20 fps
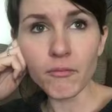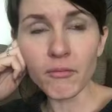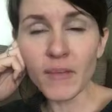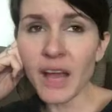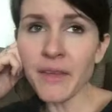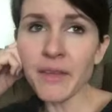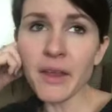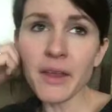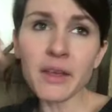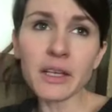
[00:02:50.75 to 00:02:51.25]

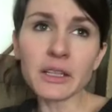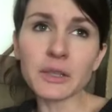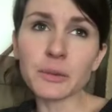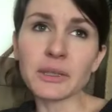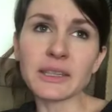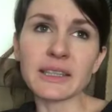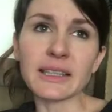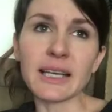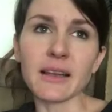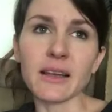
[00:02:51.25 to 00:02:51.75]
And then there's
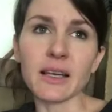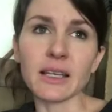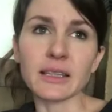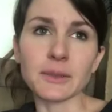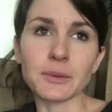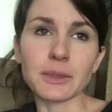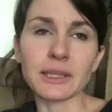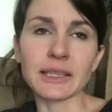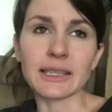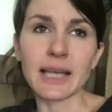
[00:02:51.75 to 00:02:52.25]
ones like this
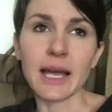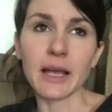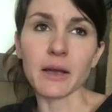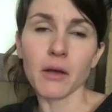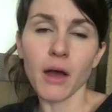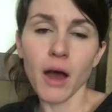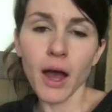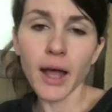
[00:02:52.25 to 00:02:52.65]
where it's like,